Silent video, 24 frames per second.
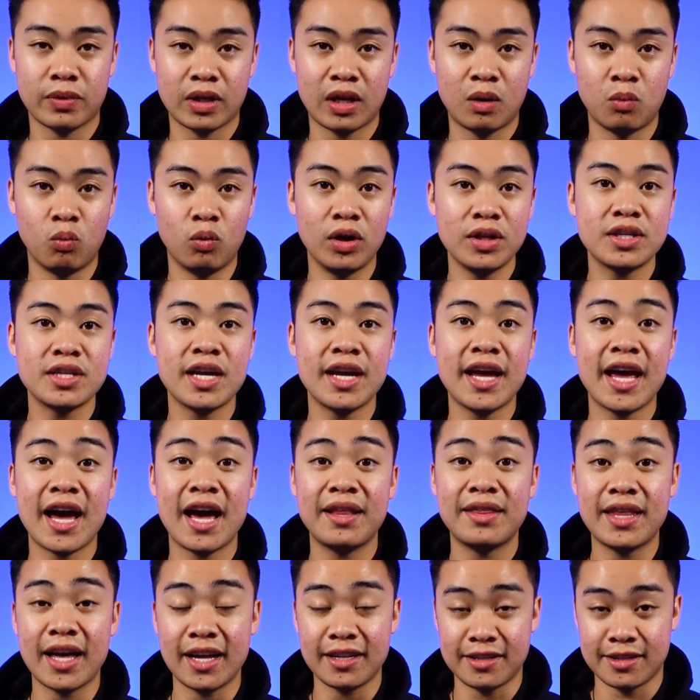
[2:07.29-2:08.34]
And once I
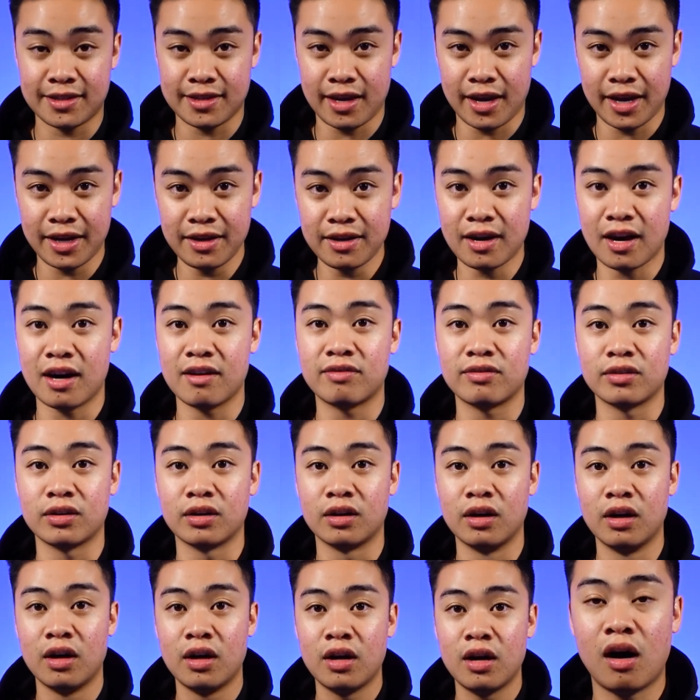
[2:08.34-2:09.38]
had that signed
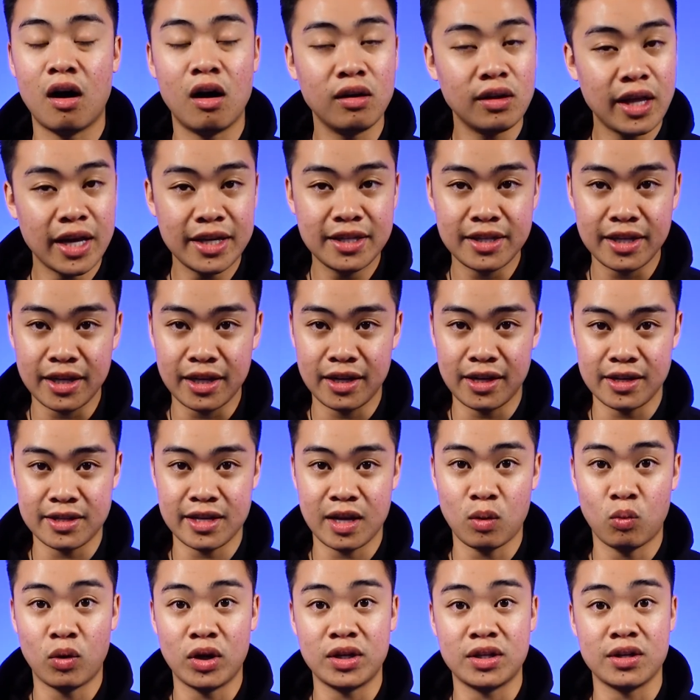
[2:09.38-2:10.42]
offer, all I did is
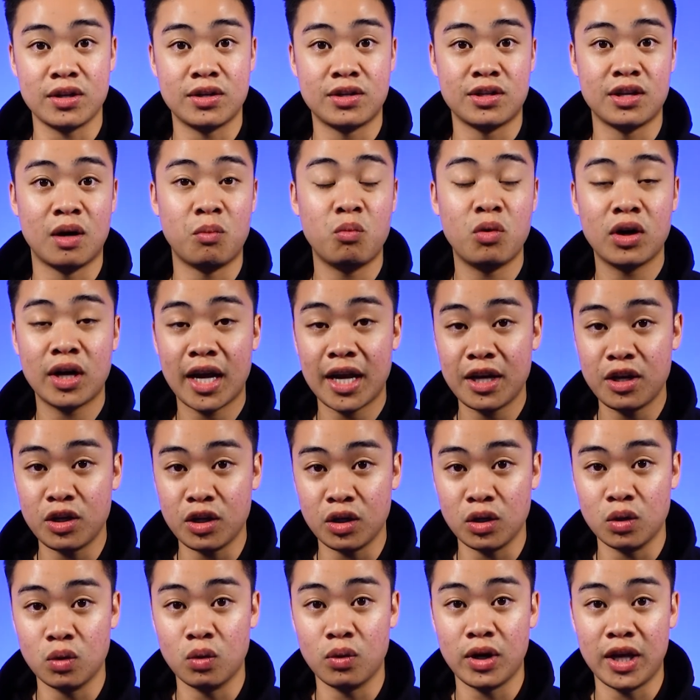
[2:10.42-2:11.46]
I went to someone I
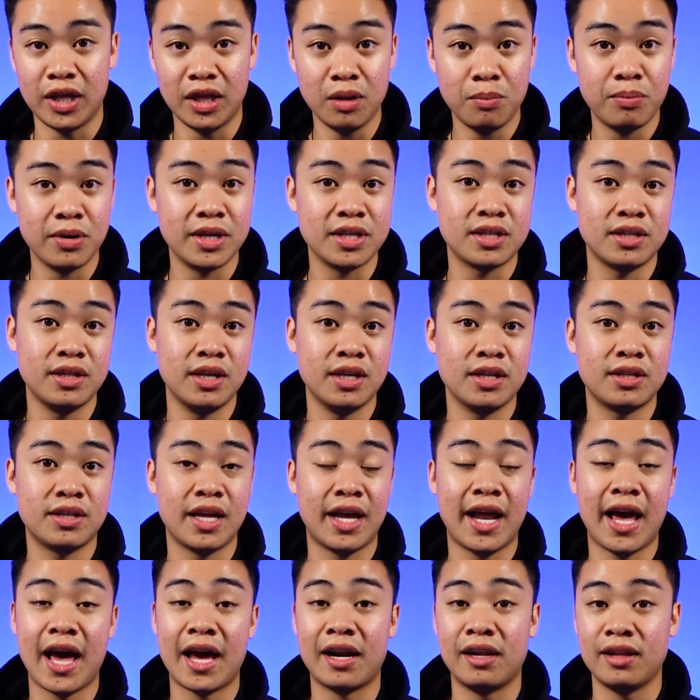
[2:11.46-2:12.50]
knew in the business
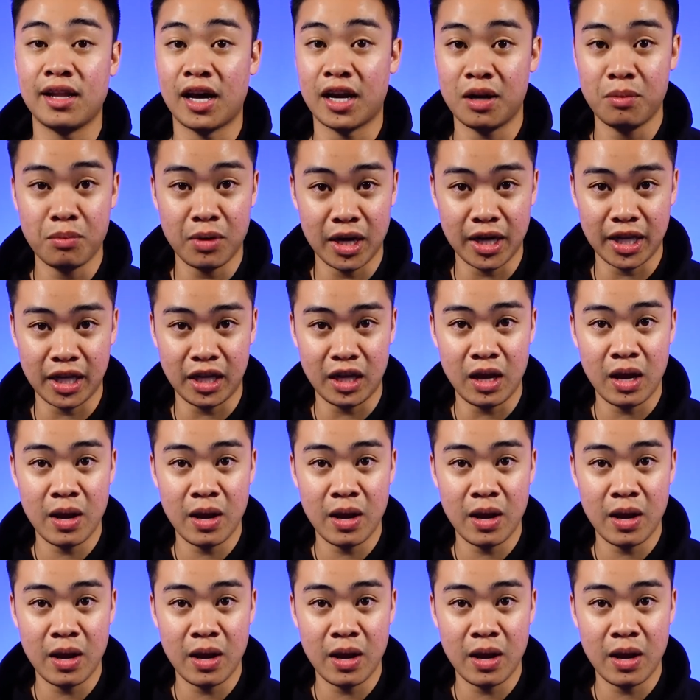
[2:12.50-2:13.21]
that had a lot of money